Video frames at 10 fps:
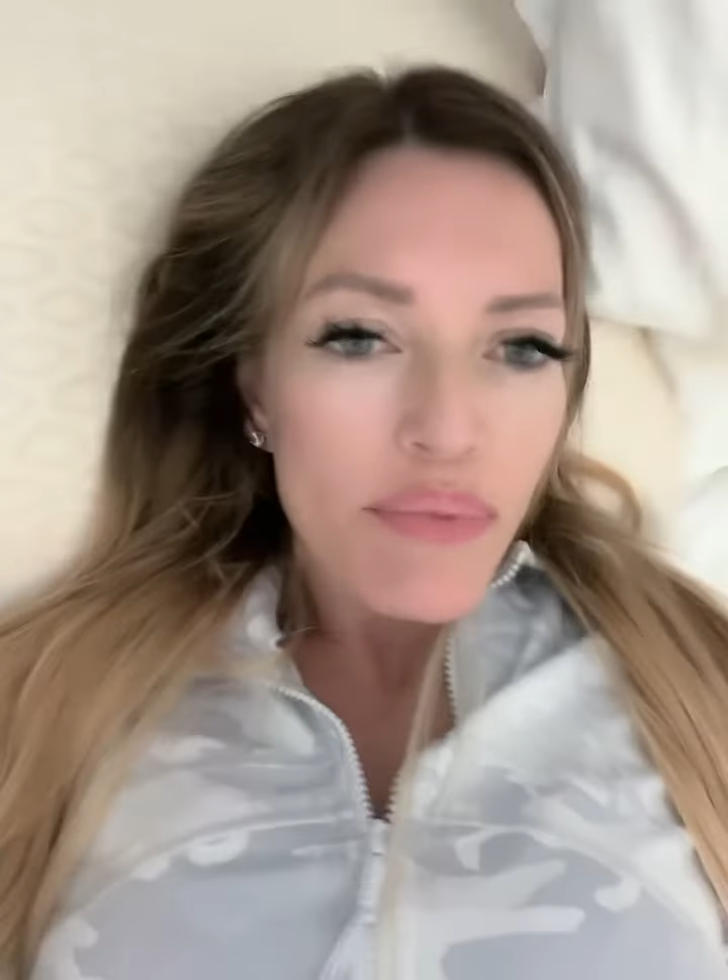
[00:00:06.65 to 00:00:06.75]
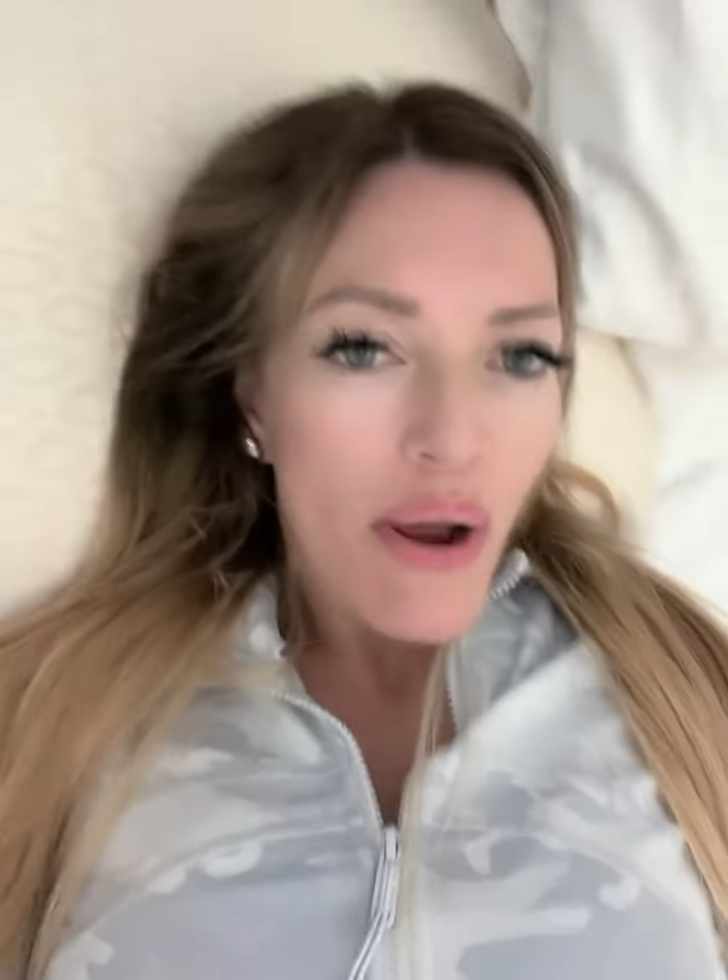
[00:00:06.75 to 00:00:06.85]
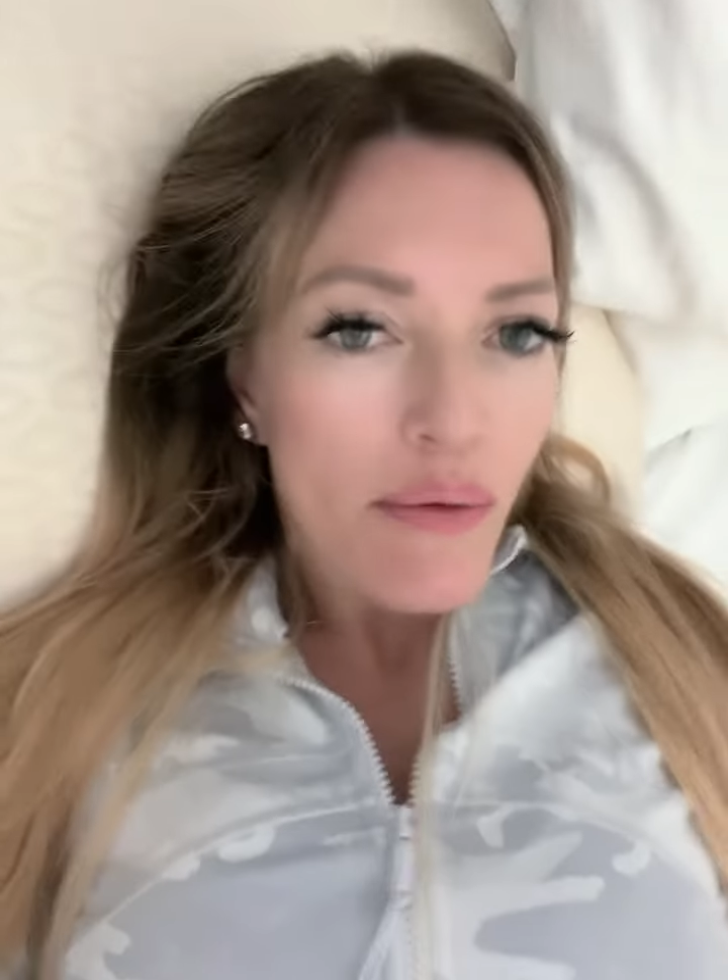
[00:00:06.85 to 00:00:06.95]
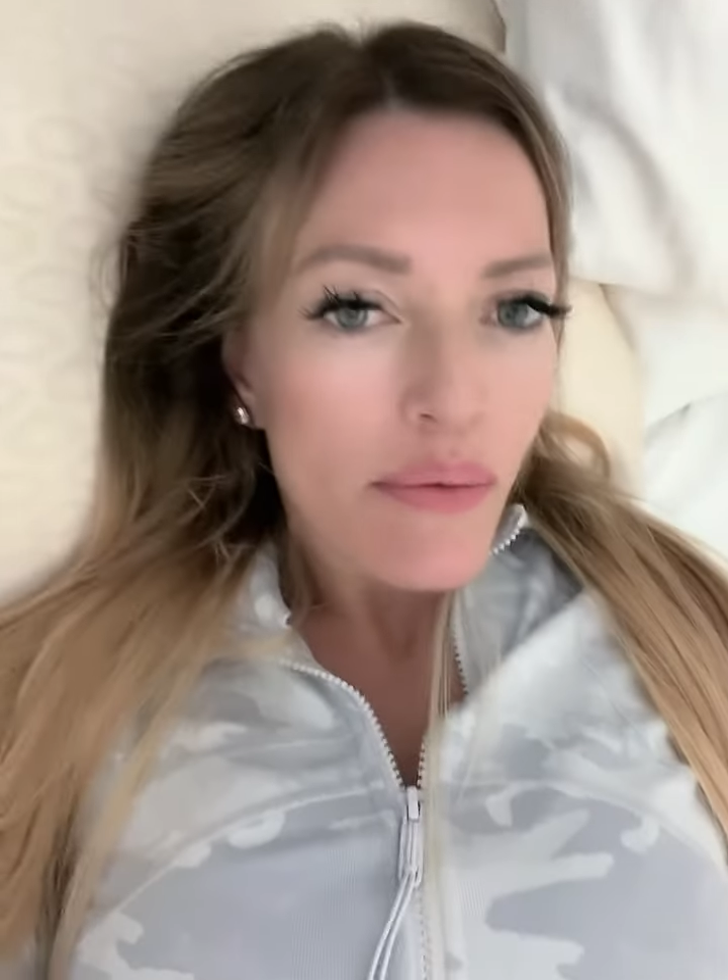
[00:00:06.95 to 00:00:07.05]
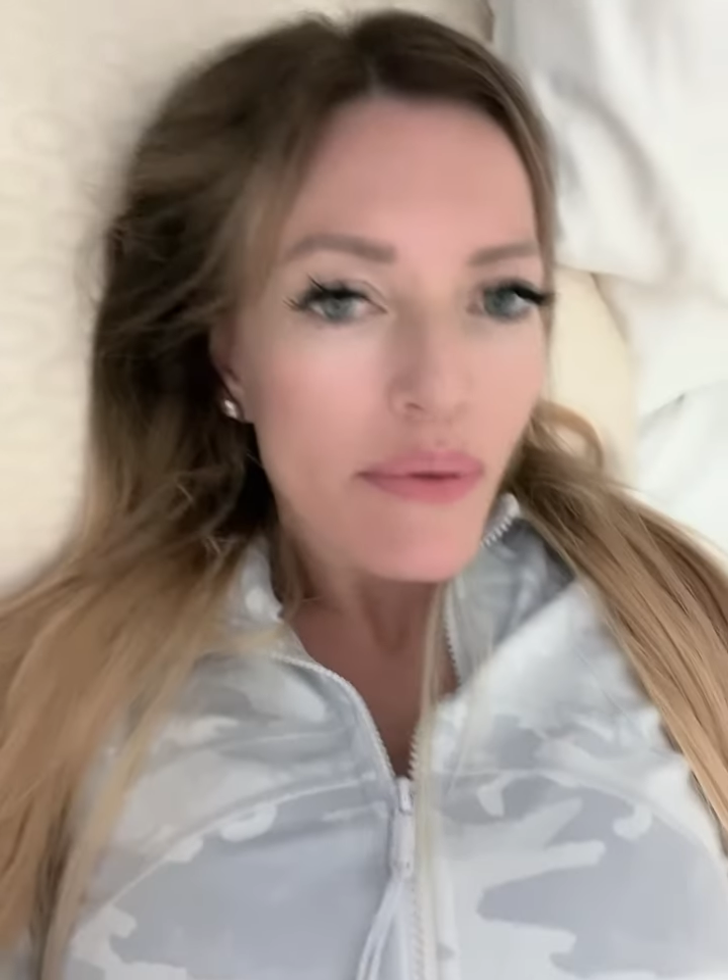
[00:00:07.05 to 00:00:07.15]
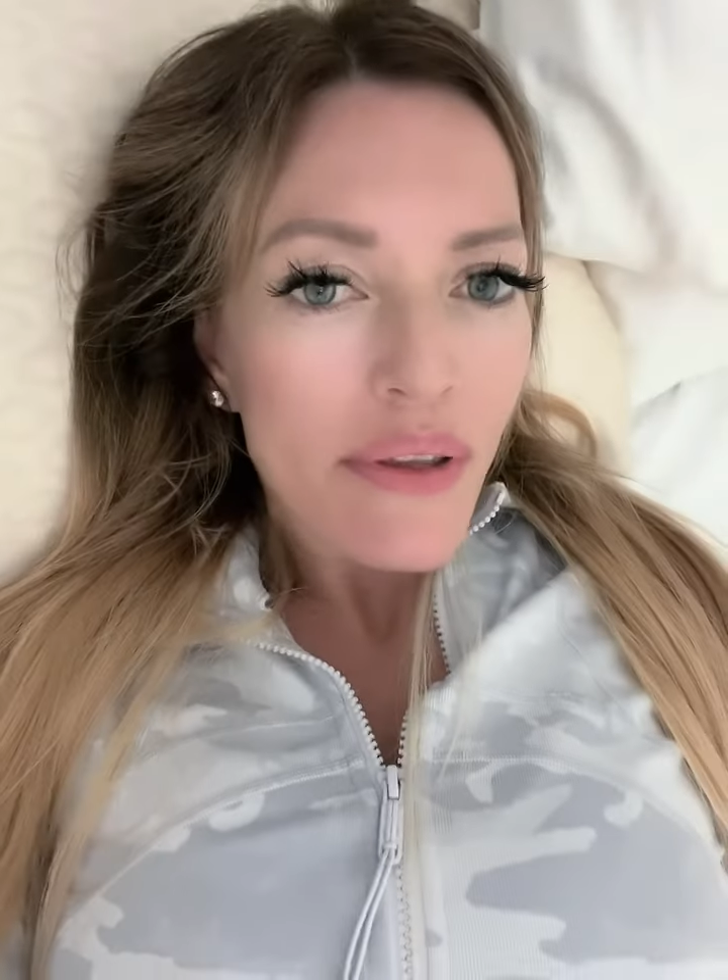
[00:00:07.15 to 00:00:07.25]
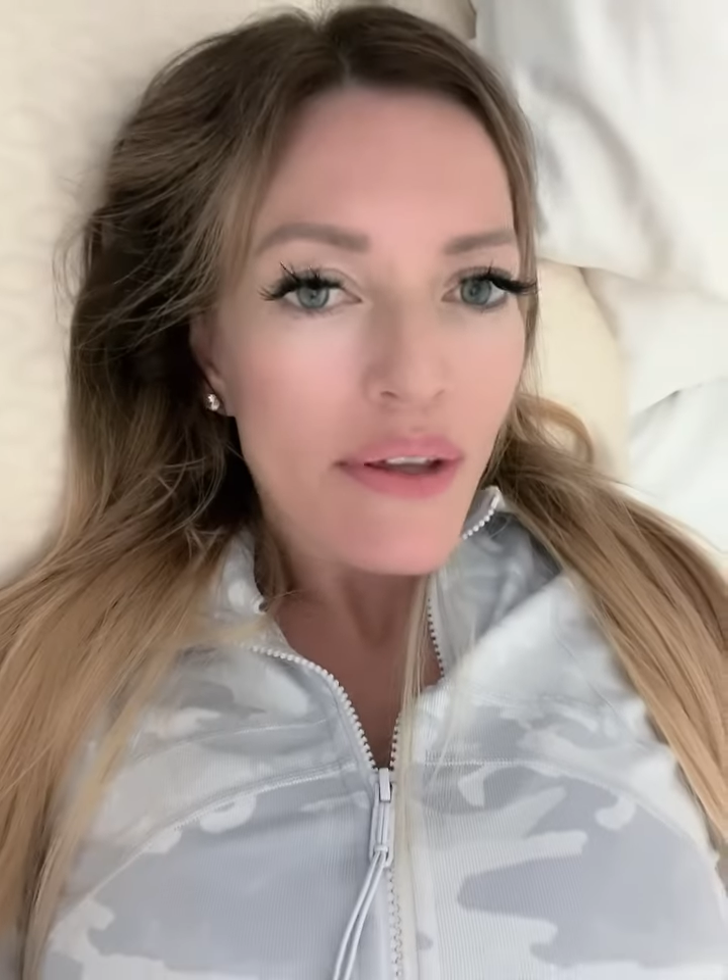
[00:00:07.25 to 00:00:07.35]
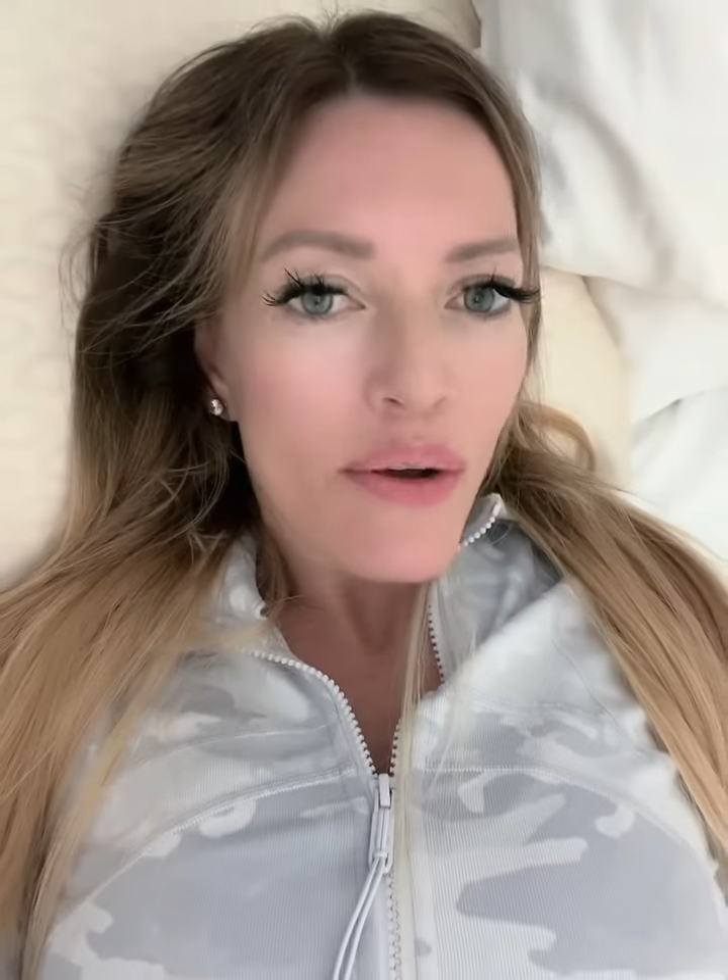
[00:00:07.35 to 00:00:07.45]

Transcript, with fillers: probably the